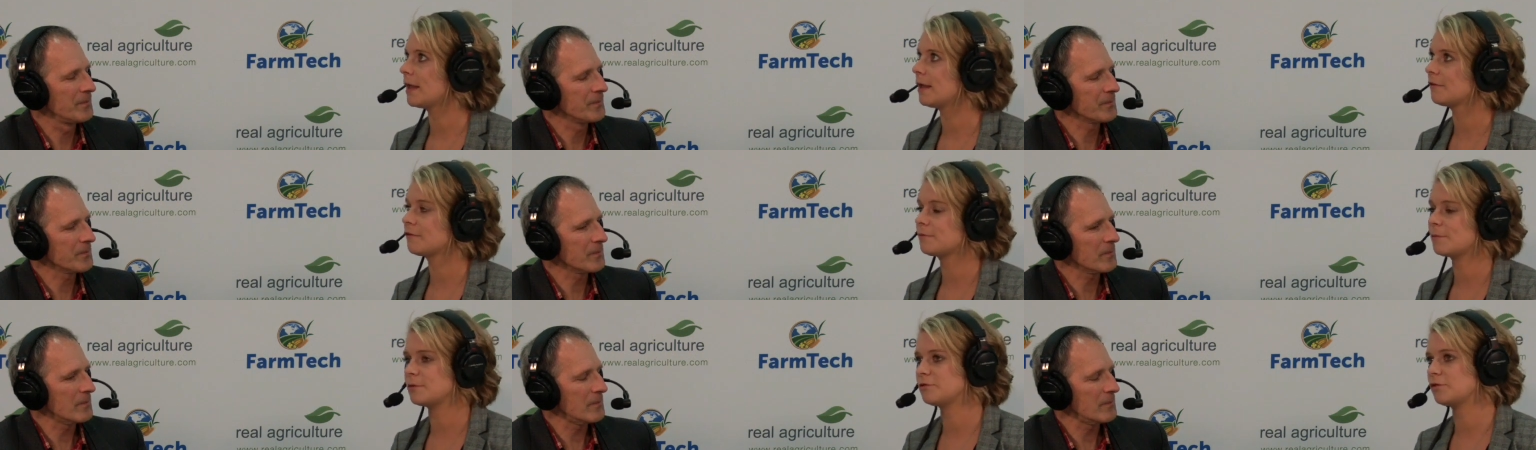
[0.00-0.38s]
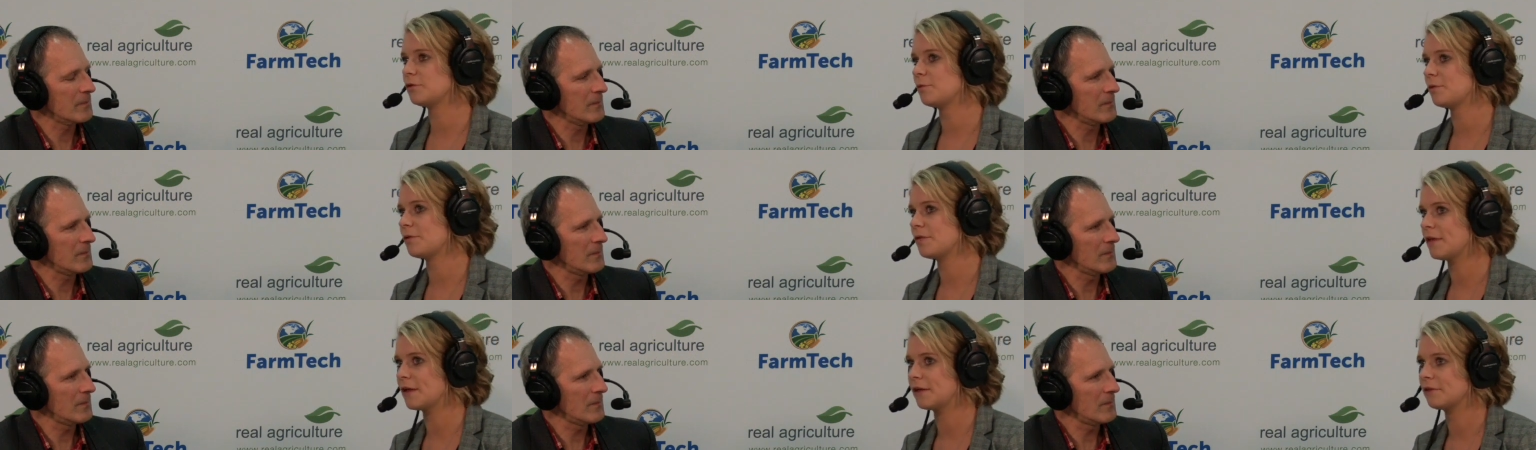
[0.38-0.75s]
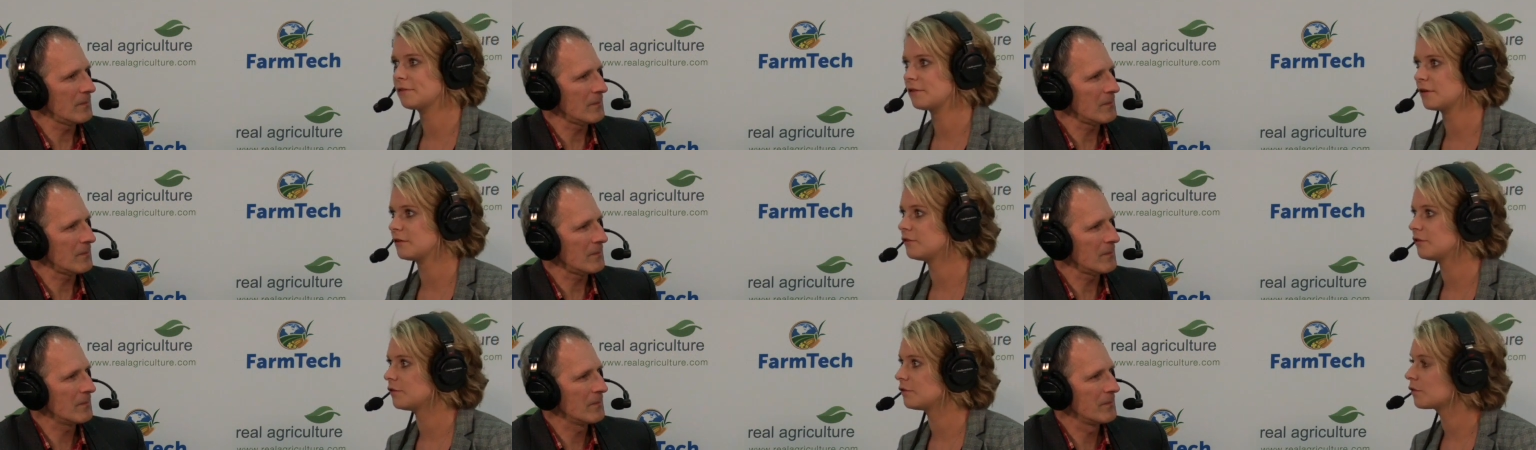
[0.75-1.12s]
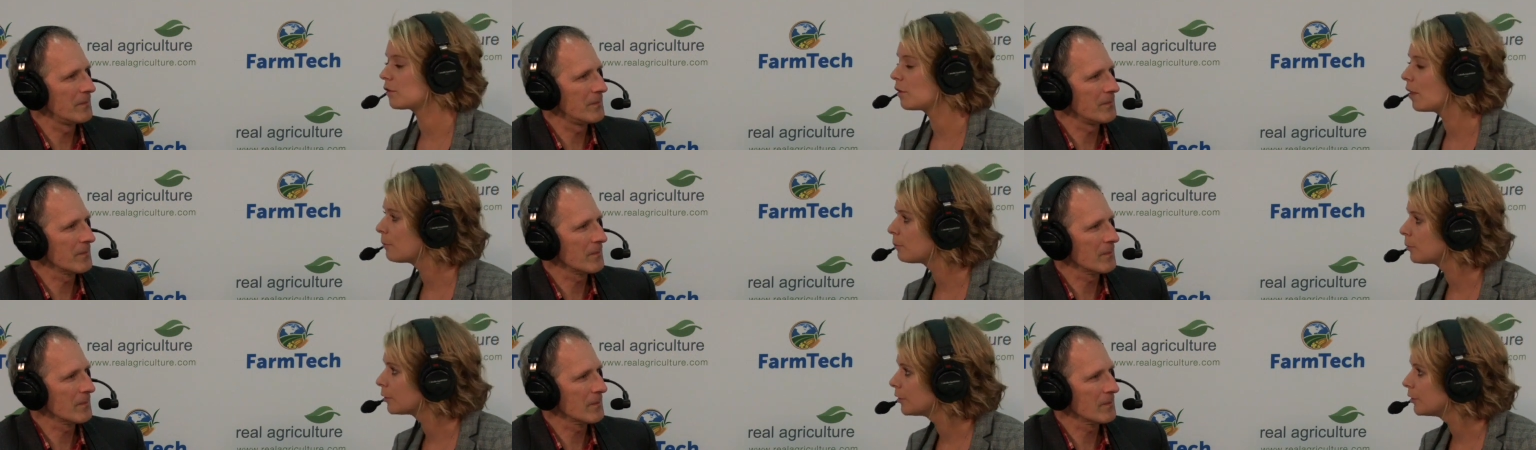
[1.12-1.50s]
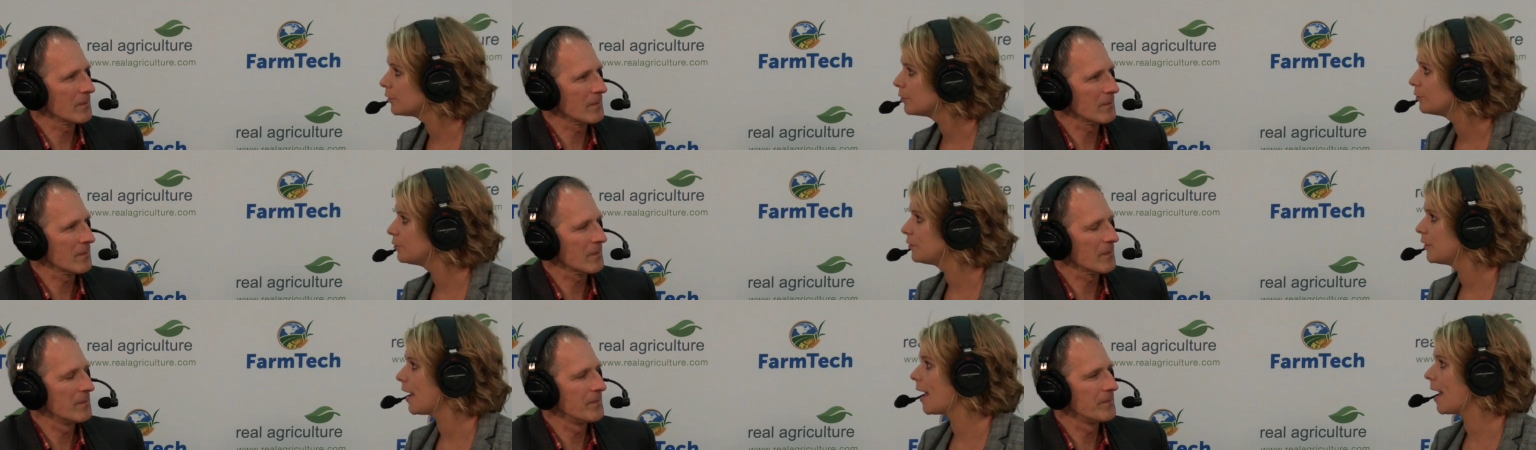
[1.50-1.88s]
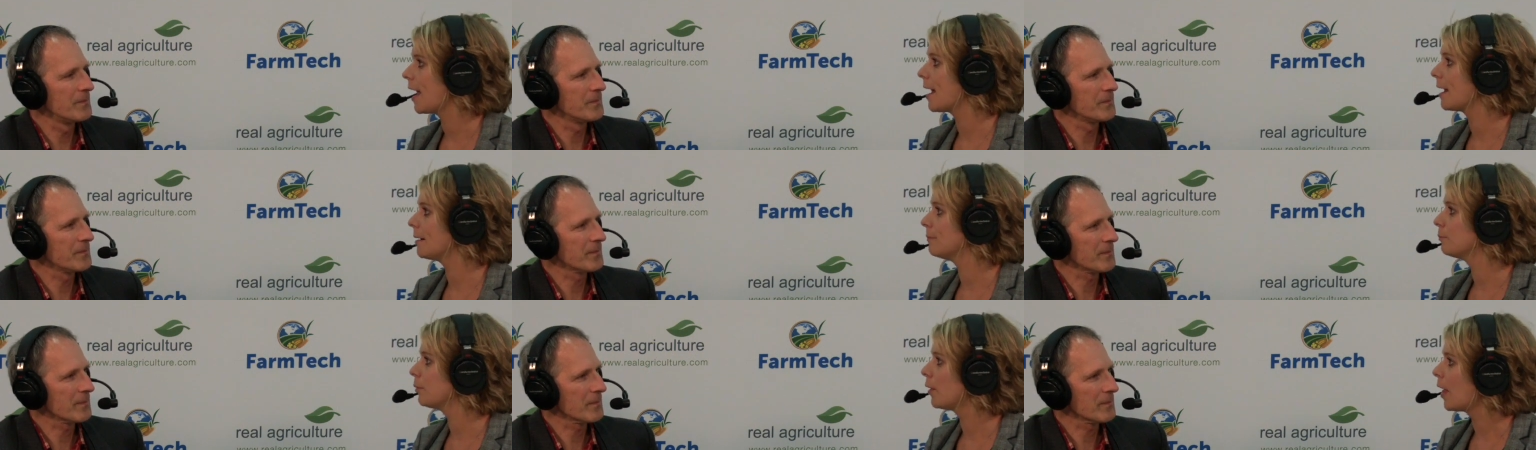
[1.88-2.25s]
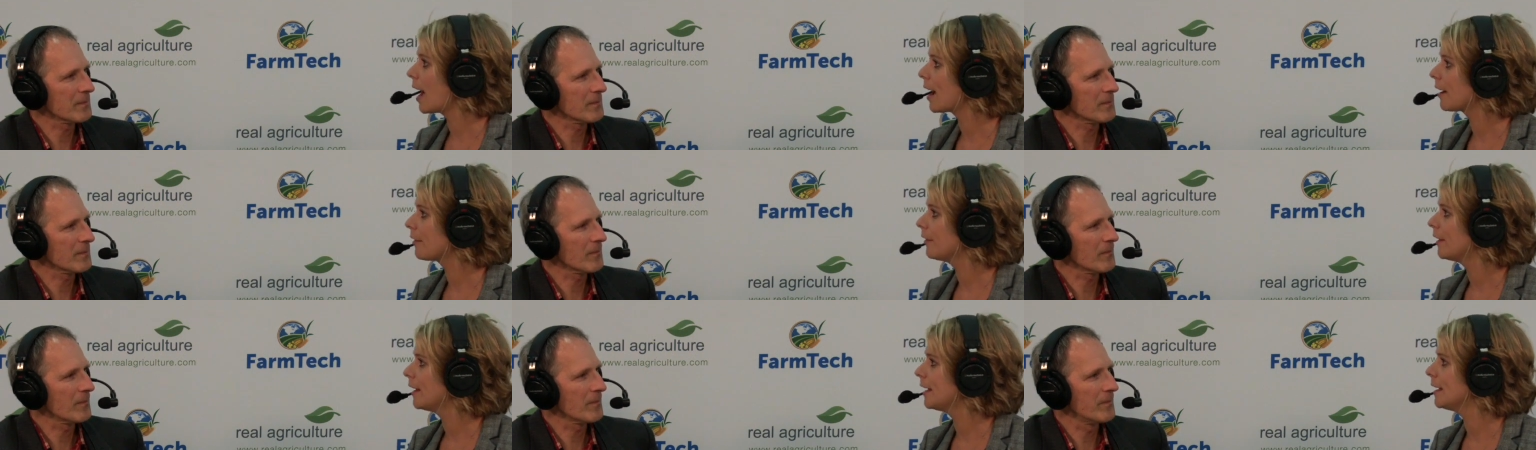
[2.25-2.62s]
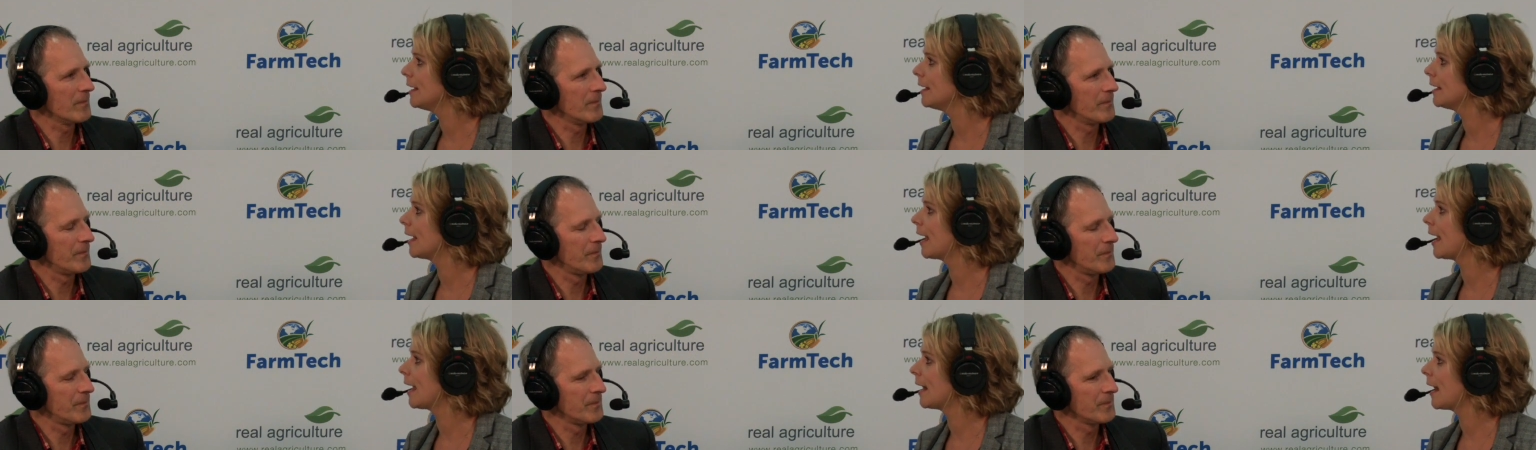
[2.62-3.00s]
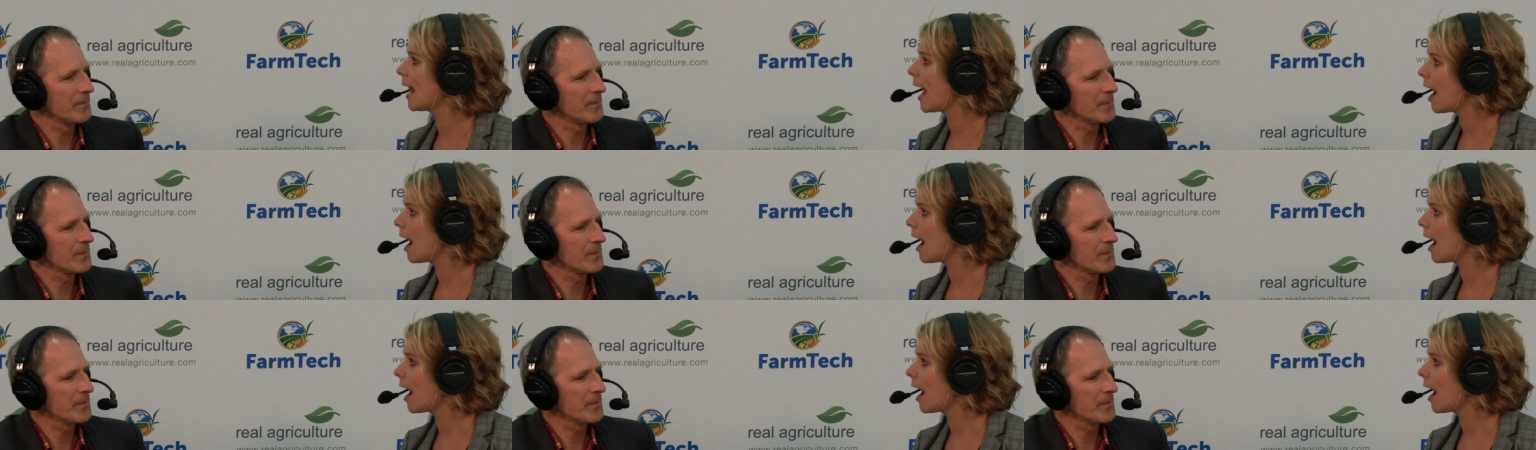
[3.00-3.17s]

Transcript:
Speaker 1: especially with things such as clubroot and blackleg, and